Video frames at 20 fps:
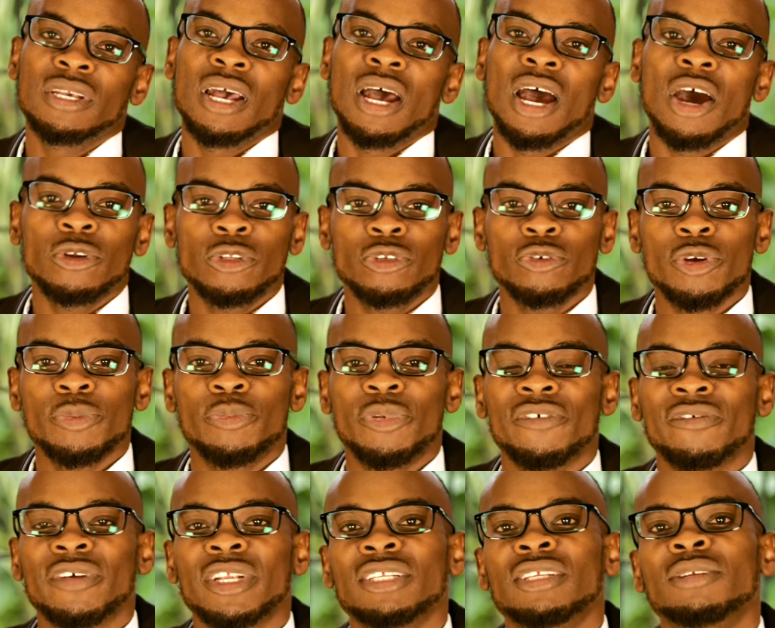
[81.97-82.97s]
How do we
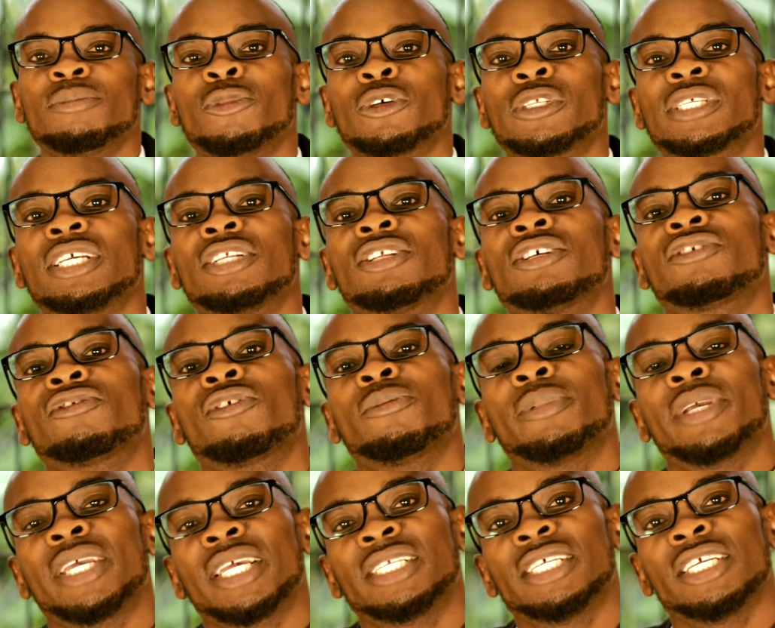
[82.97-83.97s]
prevent mosquitoes
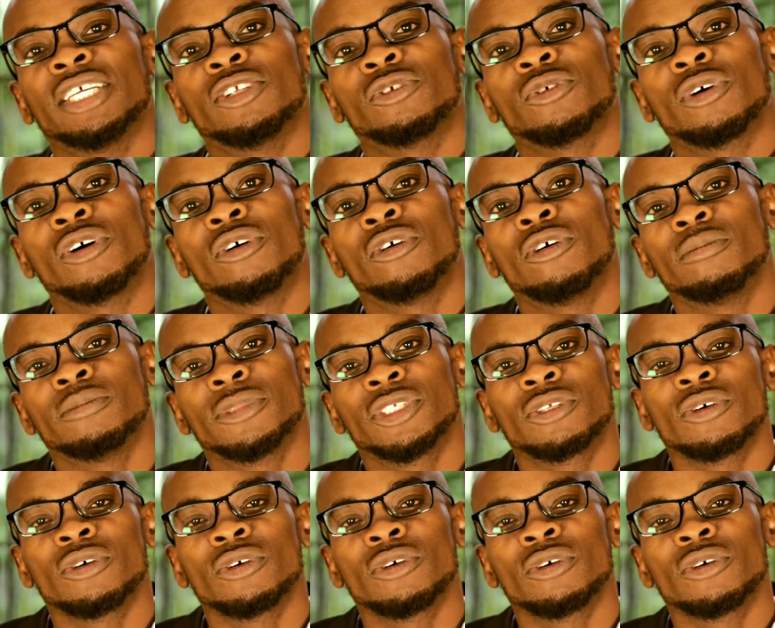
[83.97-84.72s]
from getting into our homes?